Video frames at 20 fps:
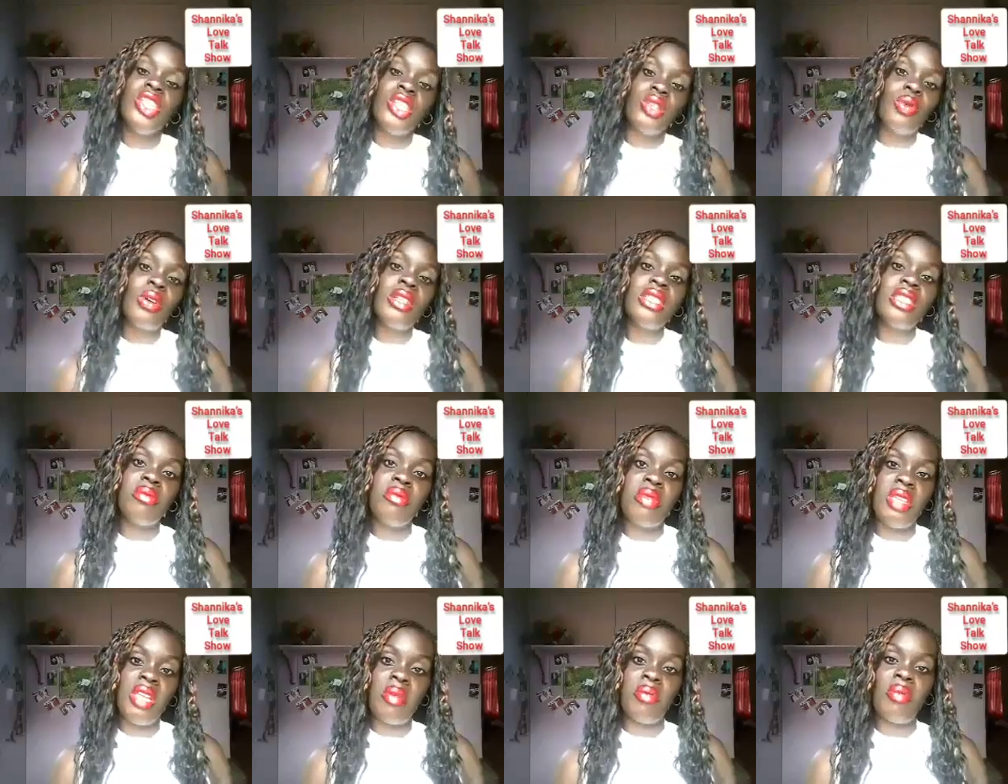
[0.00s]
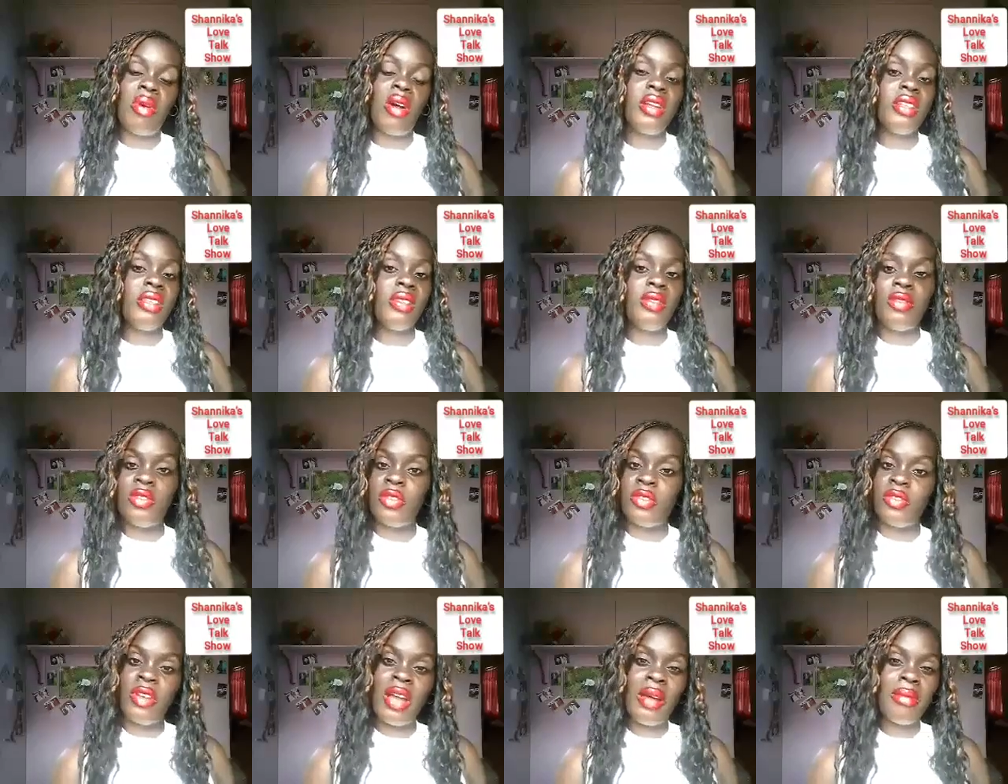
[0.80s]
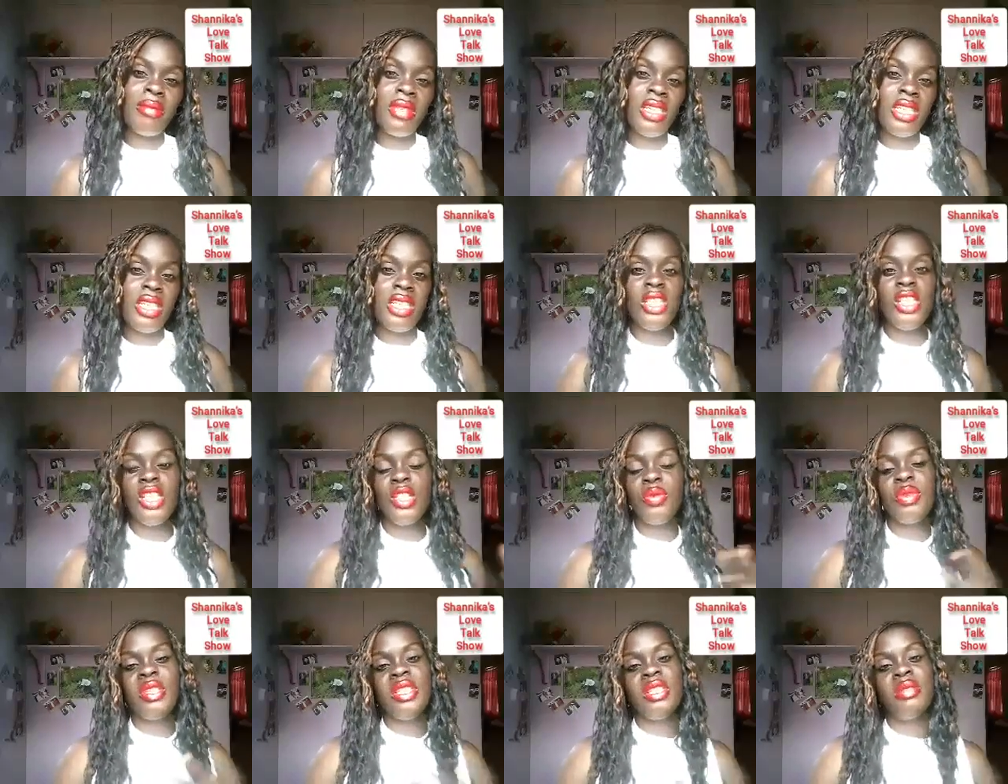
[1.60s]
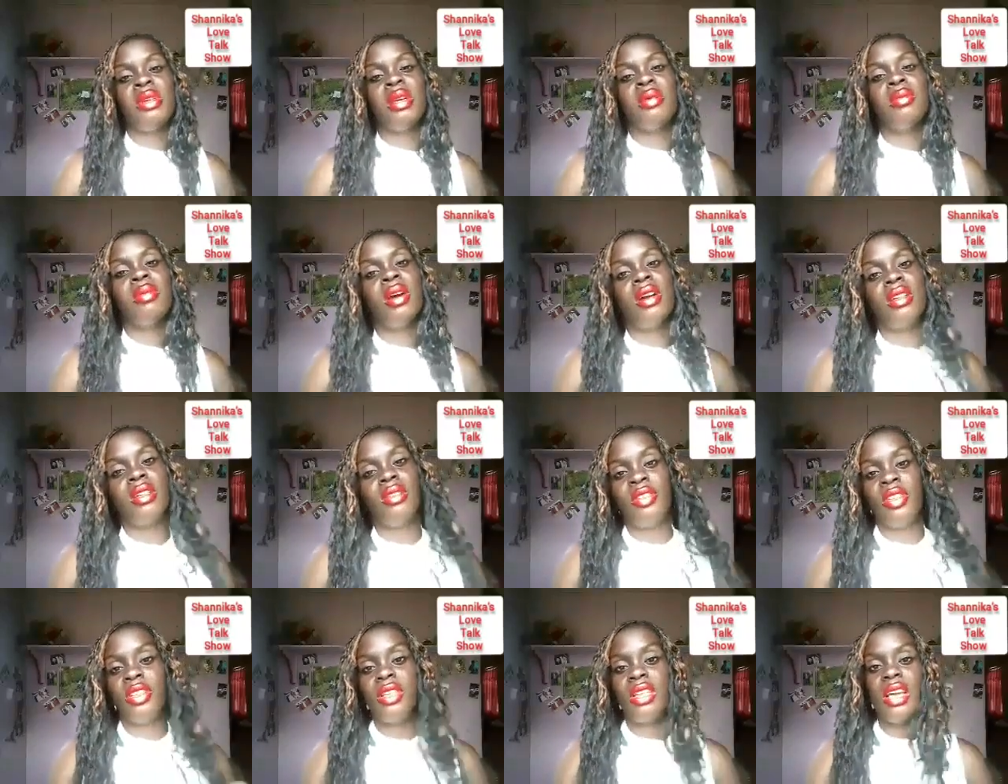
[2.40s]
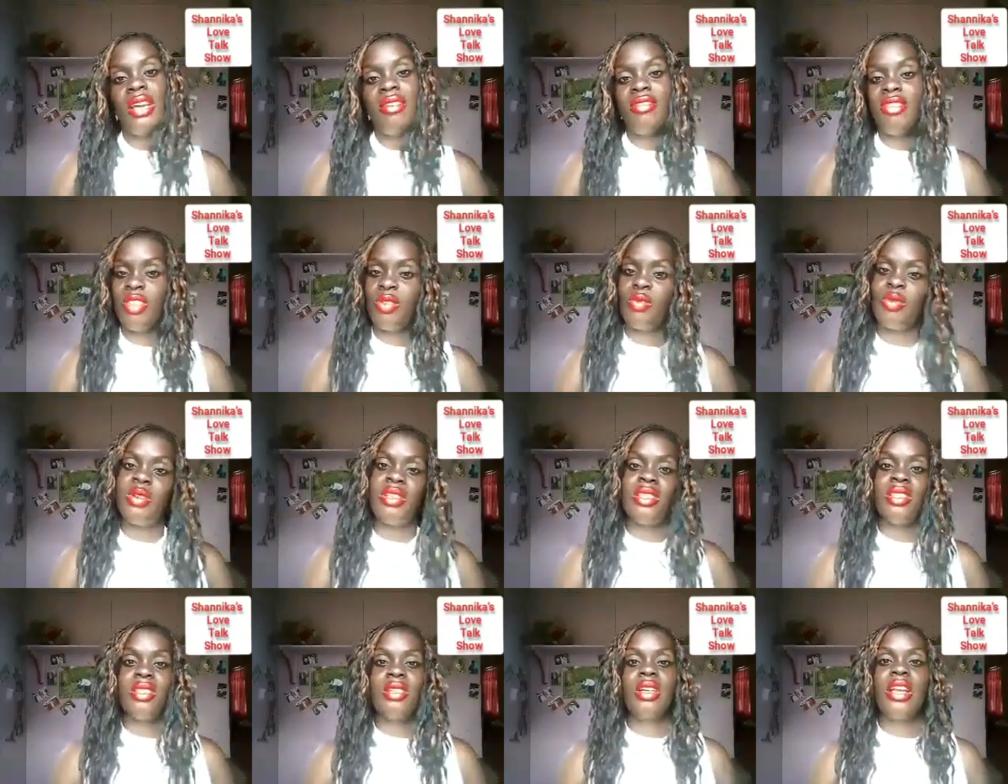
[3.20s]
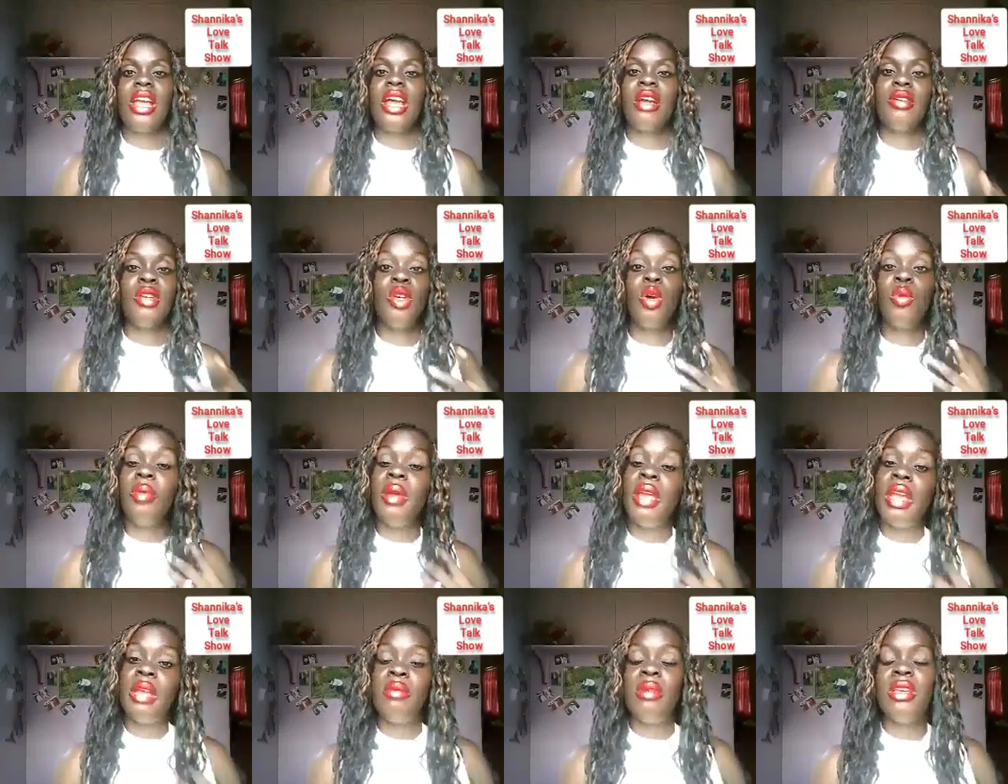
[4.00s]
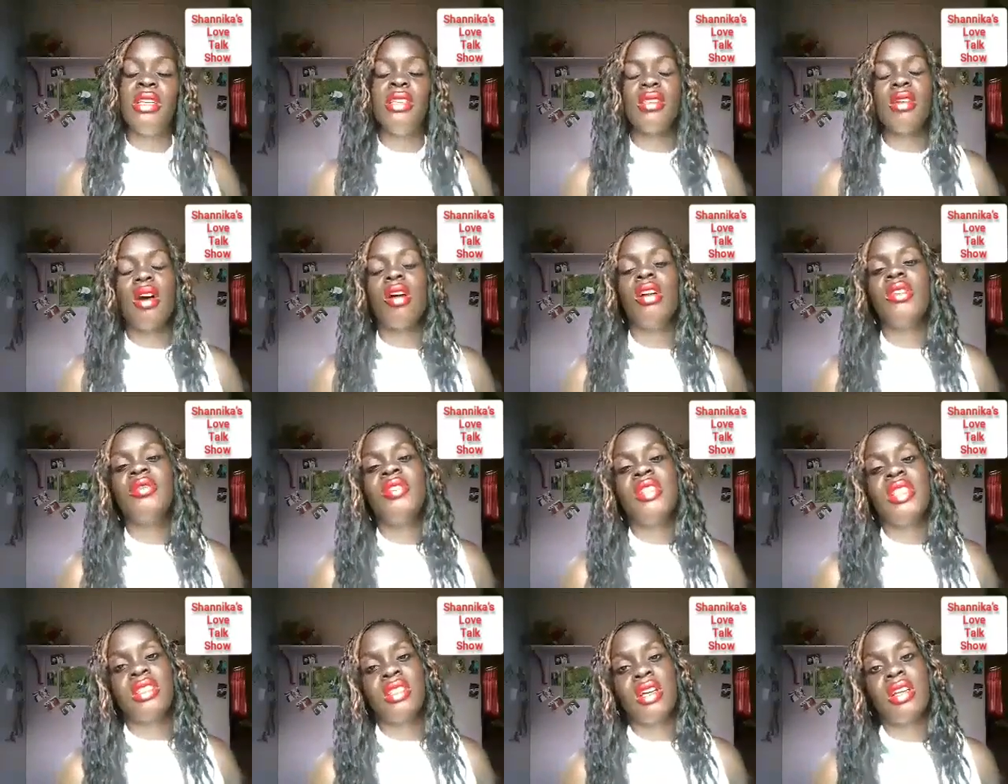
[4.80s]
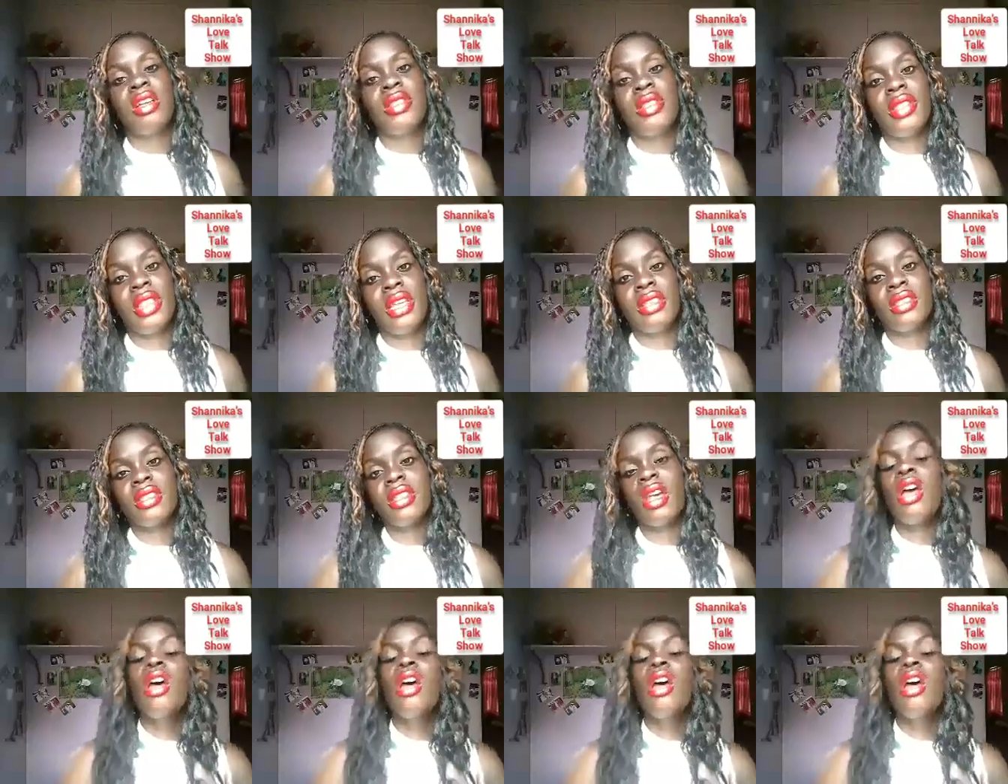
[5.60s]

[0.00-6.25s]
she wants to be a part of your family. She wants to be a part of your life. She wants to carry your babies, all of these sort of things.